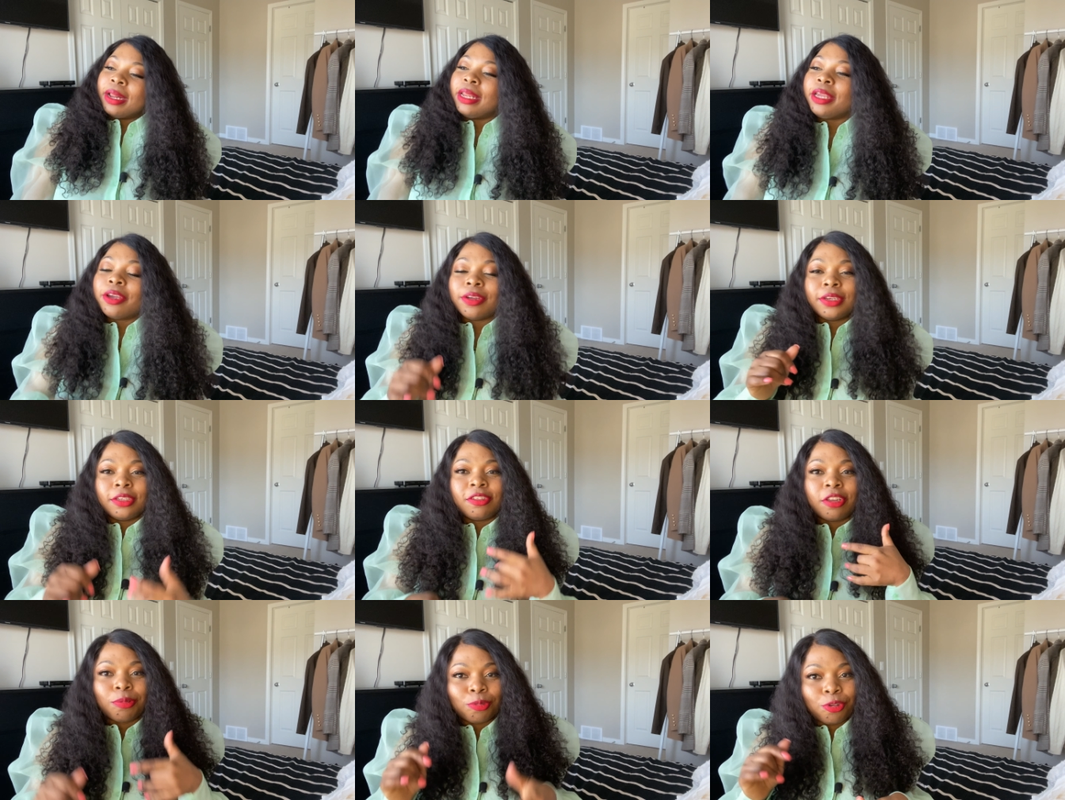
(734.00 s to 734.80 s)
Click on
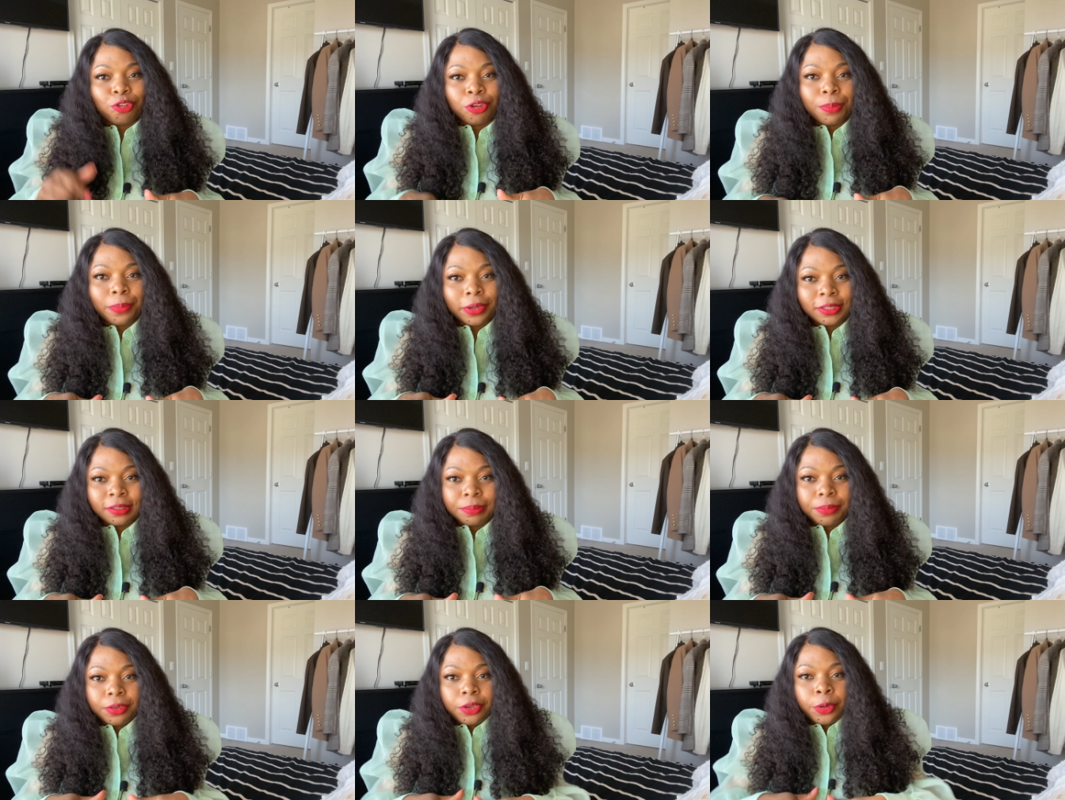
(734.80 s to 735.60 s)
the subscription
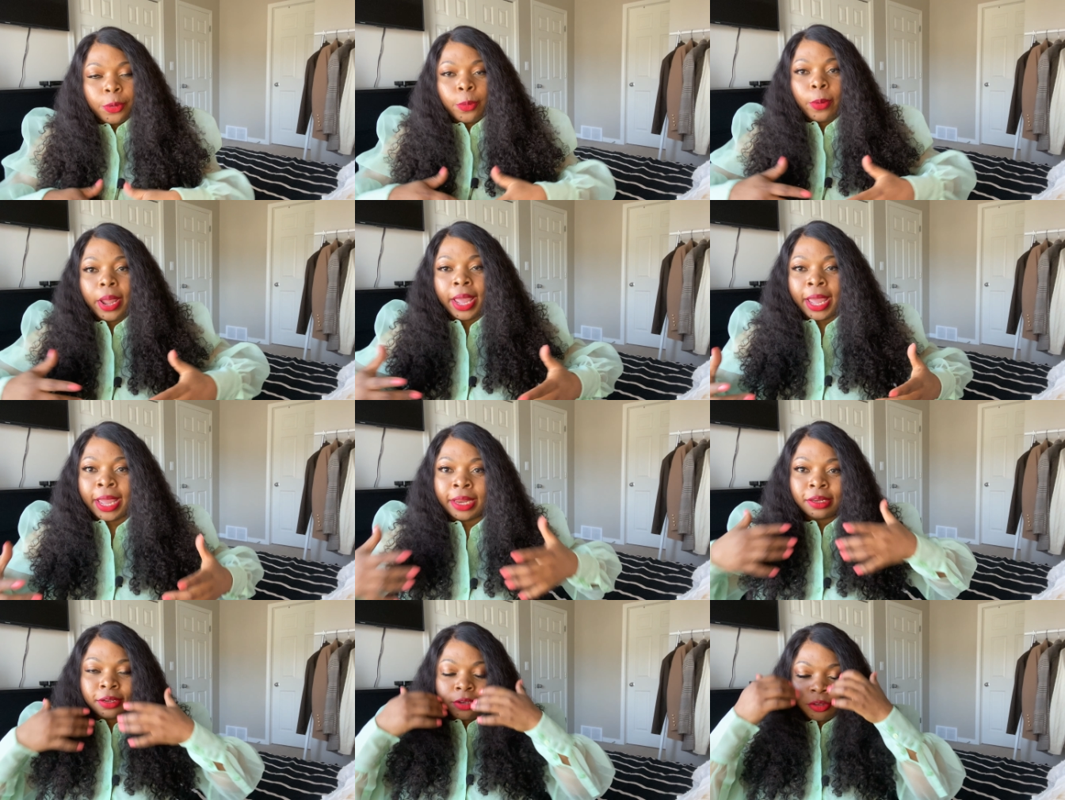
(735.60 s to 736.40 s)
button below
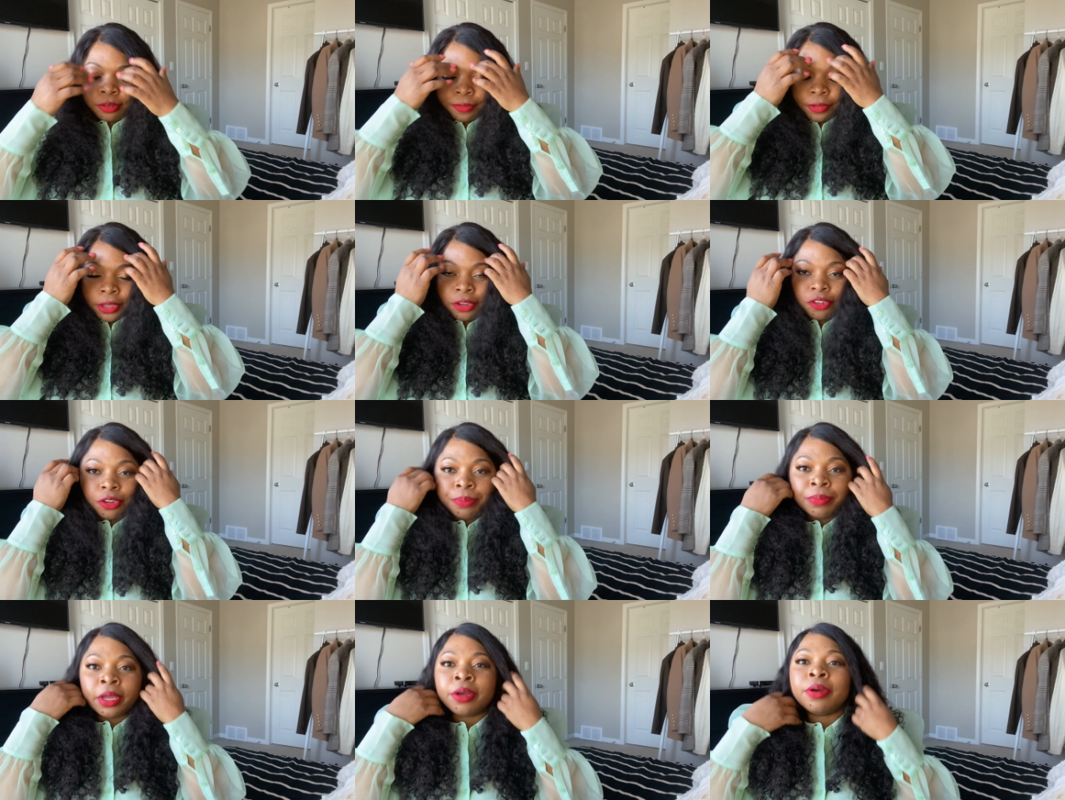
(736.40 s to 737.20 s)
and the
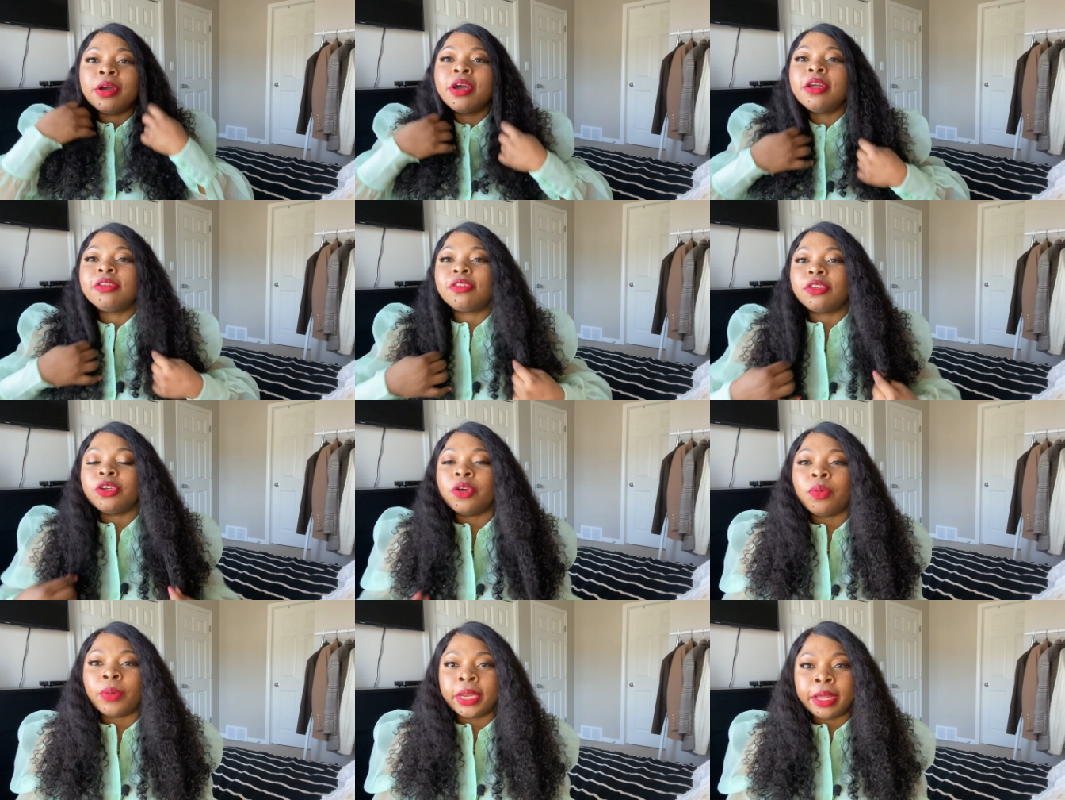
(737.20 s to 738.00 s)
notification bell to
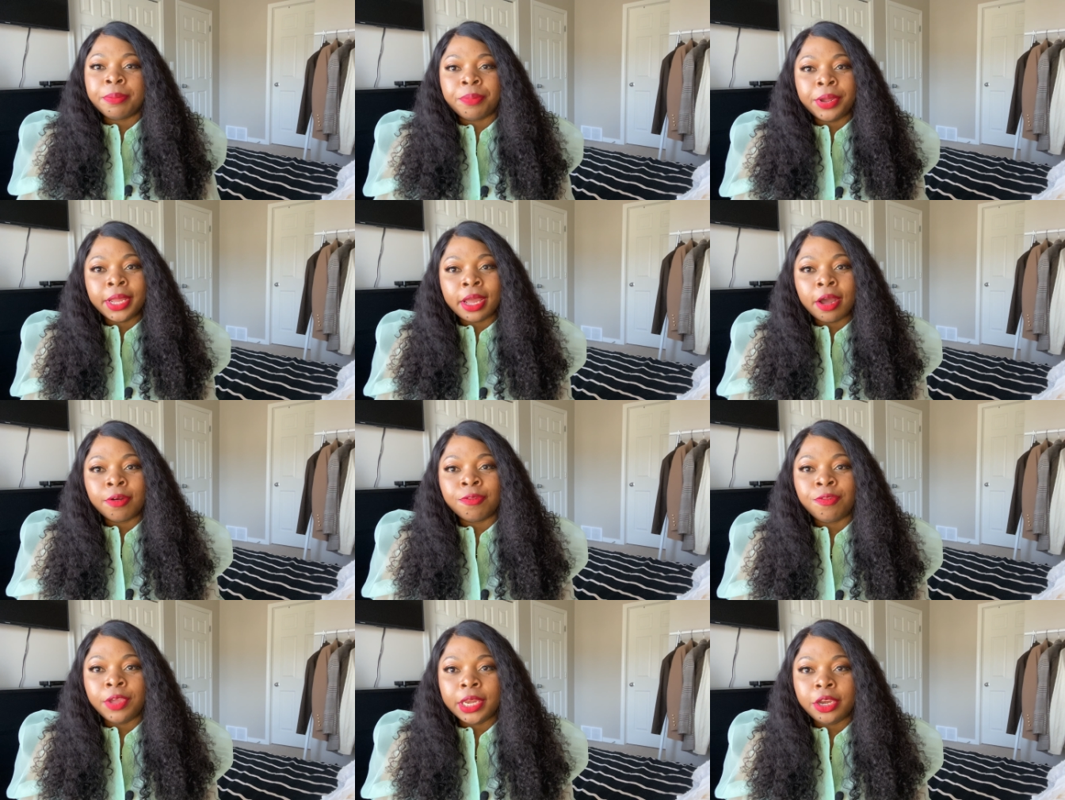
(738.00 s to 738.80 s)
know when I bring
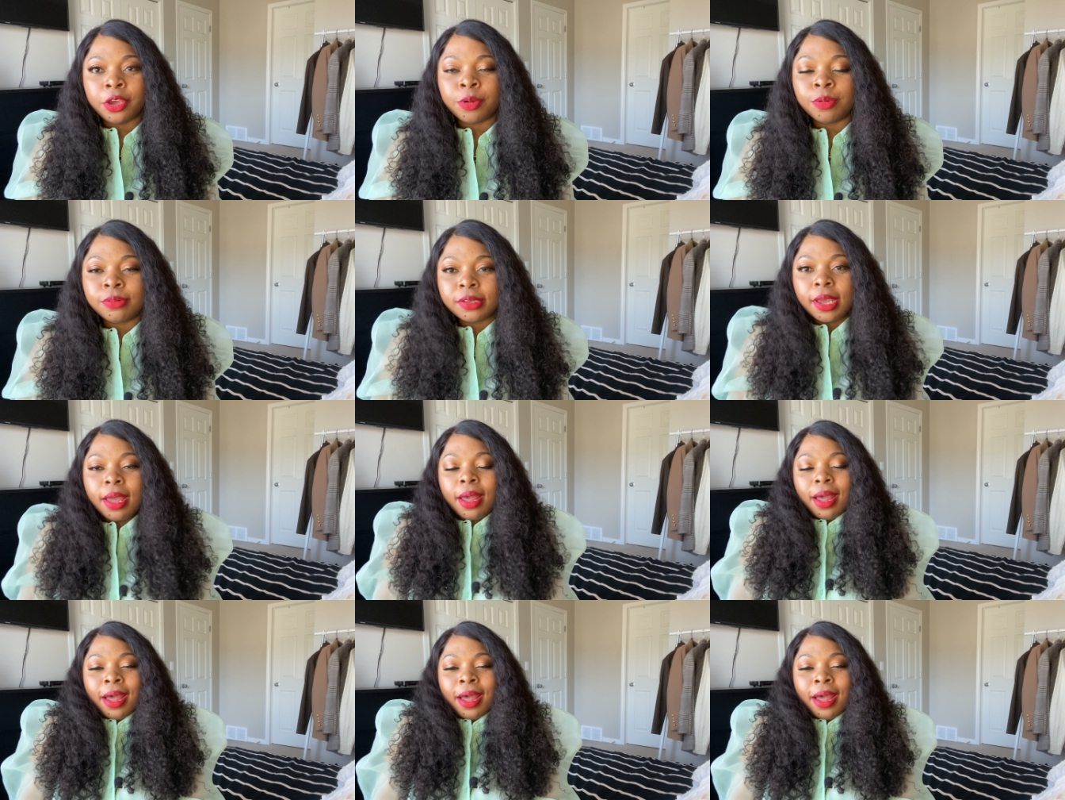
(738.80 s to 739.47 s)
out videos.